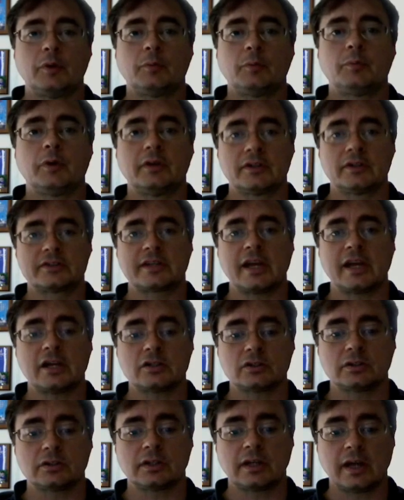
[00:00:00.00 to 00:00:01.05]
you put the
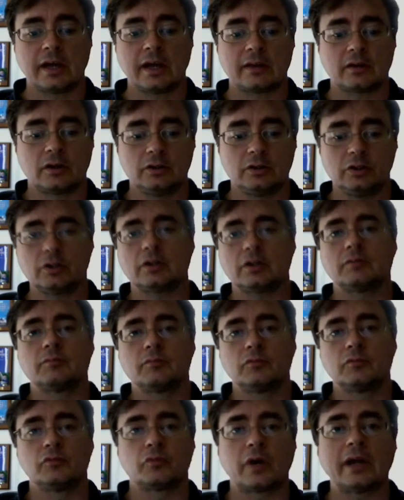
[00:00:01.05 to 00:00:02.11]
schedule together, and you
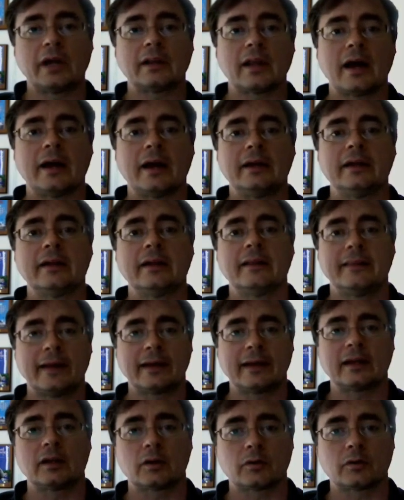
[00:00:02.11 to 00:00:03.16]
can redline it, and they
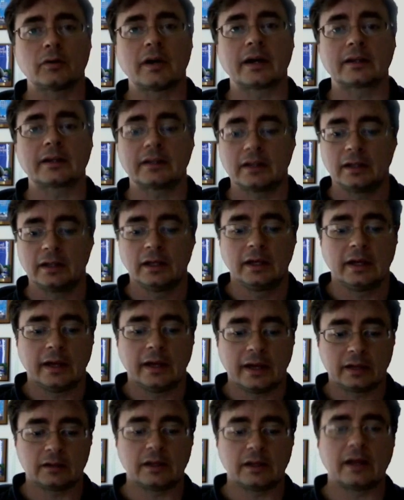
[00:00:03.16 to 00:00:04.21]
can correct it,
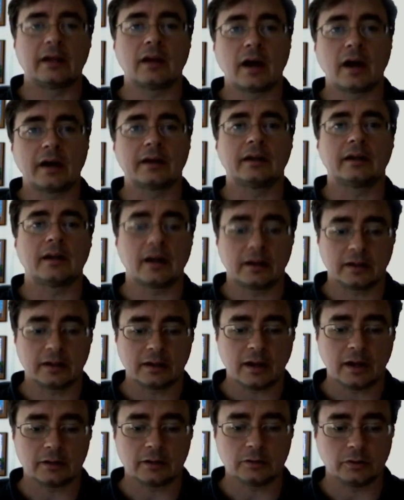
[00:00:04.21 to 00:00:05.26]
and on and on and
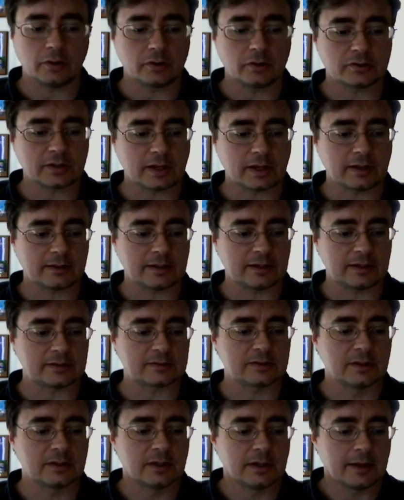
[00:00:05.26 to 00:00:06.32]
on, do those kind of
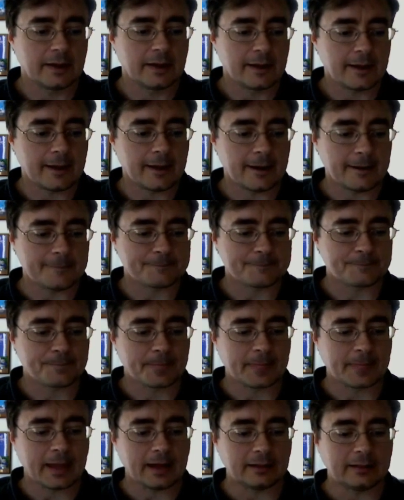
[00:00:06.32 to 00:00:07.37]
things.
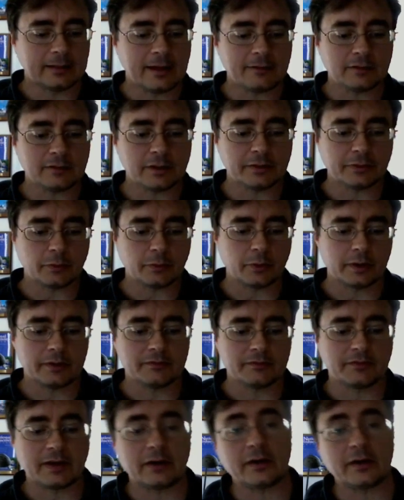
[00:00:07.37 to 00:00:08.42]
Now, level of authority
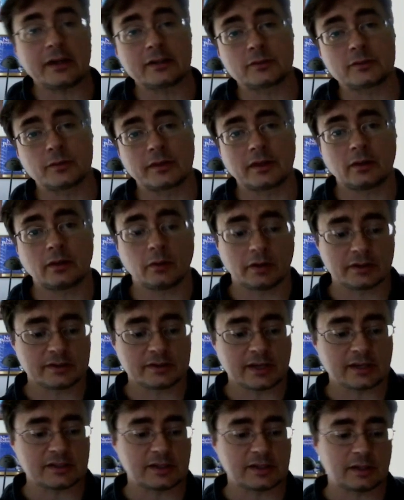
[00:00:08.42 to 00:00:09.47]
varies within
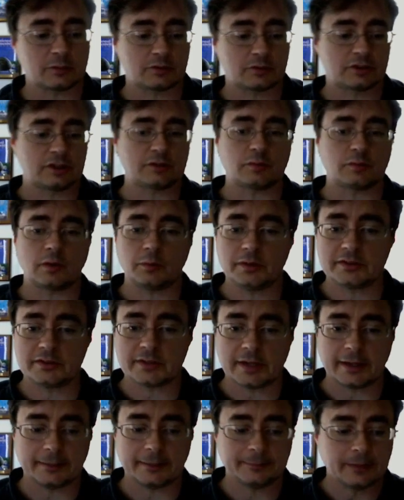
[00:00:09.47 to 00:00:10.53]
organization. That's just what we
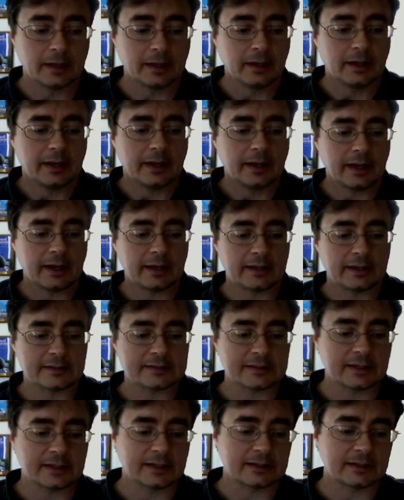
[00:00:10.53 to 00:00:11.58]
said, and it
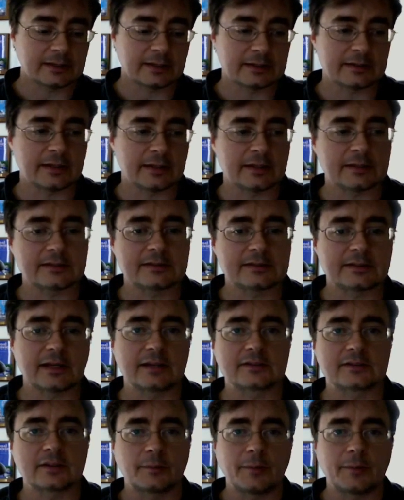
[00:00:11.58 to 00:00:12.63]

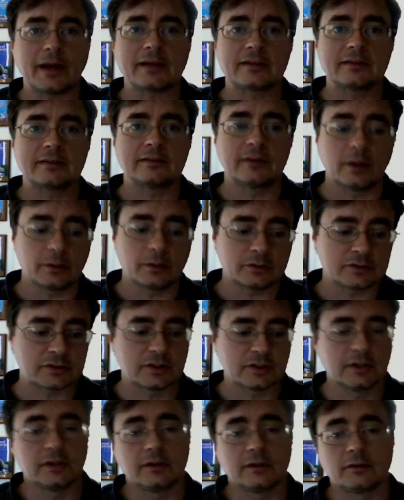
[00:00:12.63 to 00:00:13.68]
says on my notes
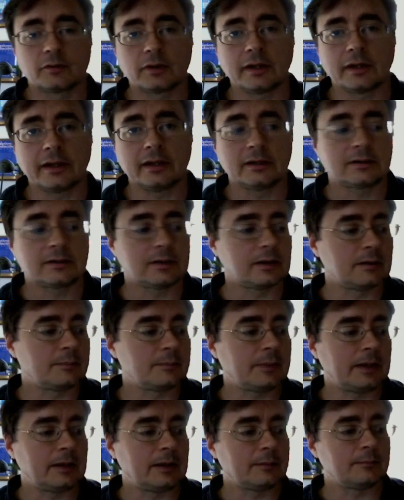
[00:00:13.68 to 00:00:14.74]
related to the
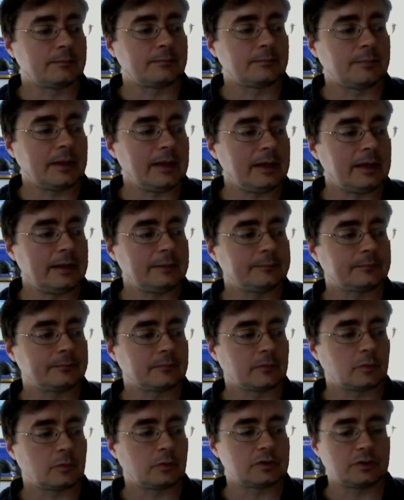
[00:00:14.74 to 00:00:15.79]
PMP,
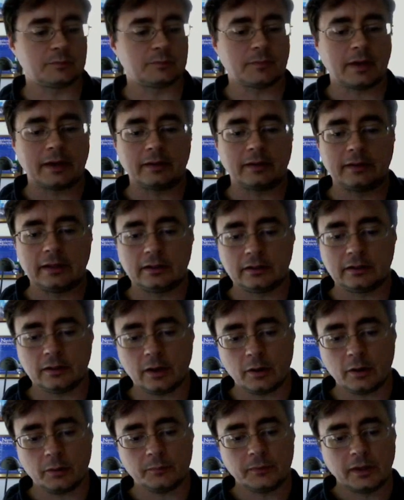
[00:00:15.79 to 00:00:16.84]
what you might need to
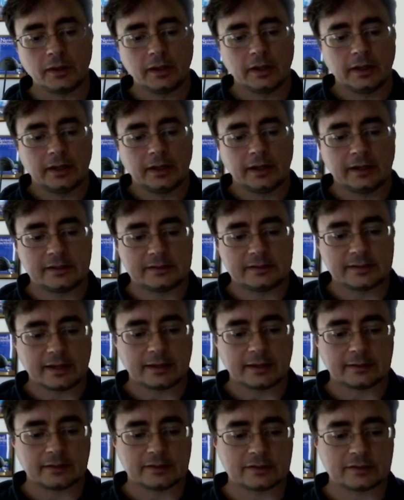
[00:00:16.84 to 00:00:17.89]
know is
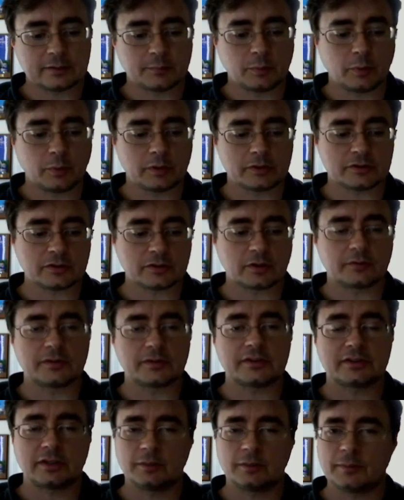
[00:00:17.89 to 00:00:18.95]
that the support
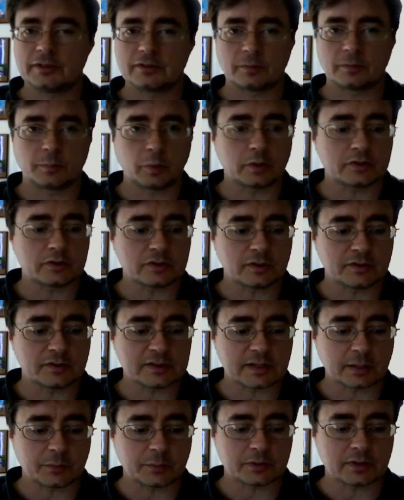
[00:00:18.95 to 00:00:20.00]
service could be support
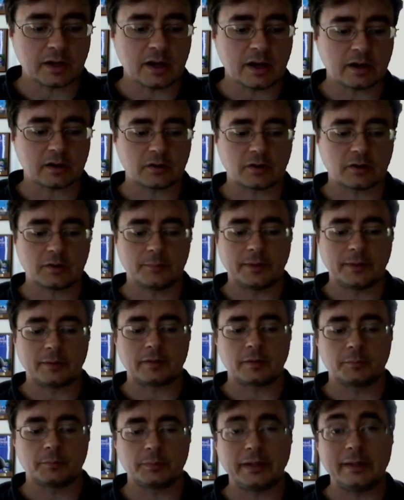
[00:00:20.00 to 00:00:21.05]
service like we talked, or it could be
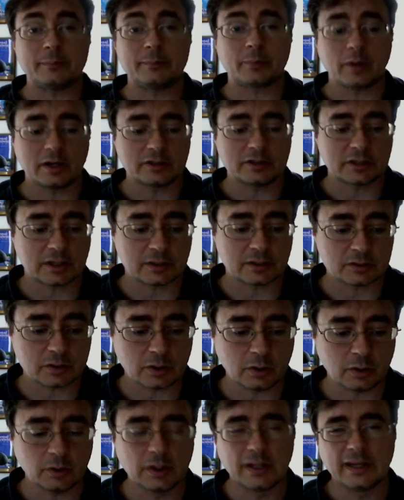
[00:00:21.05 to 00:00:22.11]
complete project
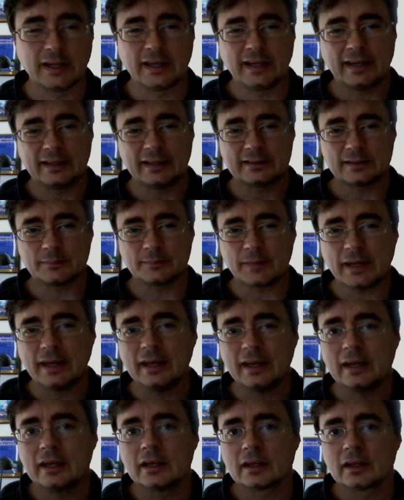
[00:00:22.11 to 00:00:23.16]
control. And to
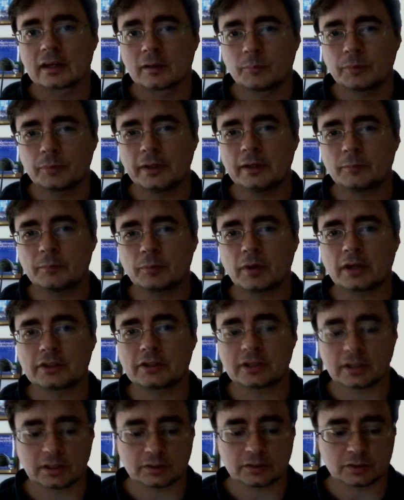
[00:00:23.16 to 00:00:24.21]
me, complete
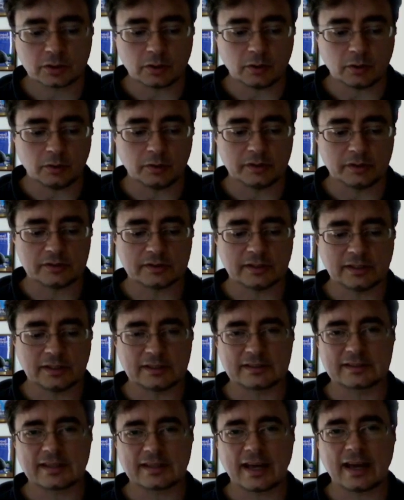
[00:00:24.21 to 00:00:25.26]
project control
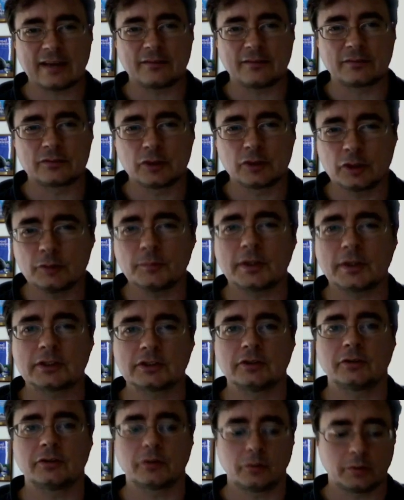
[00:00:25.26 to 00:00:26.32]
is kind of too much
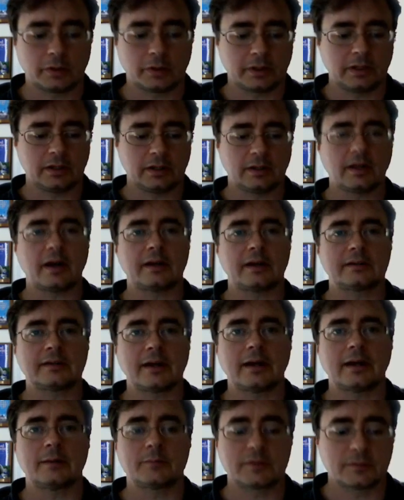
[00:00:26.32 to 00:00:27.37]
authority a lot of
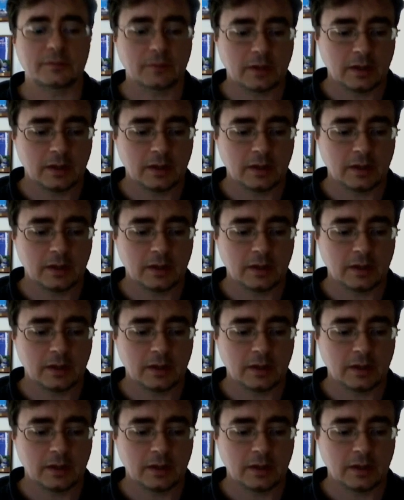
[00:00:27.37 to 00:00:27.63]
times.